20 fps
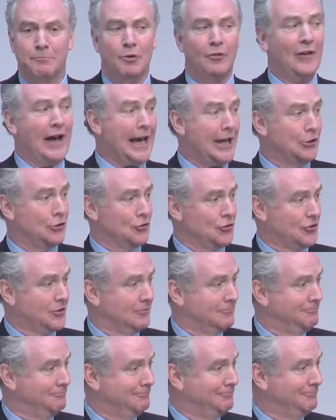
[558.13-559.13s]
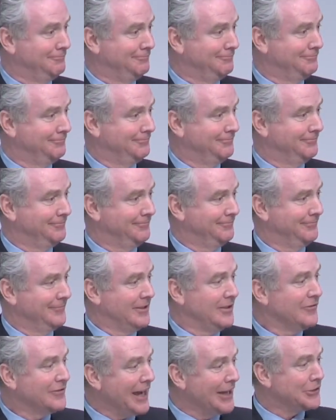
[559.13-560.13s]
providers,
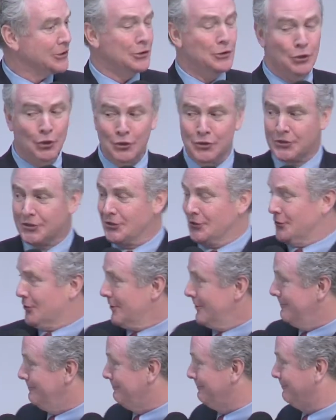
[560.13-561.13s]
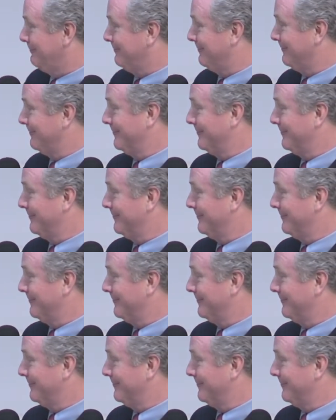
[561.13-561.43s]
you've got the nurses,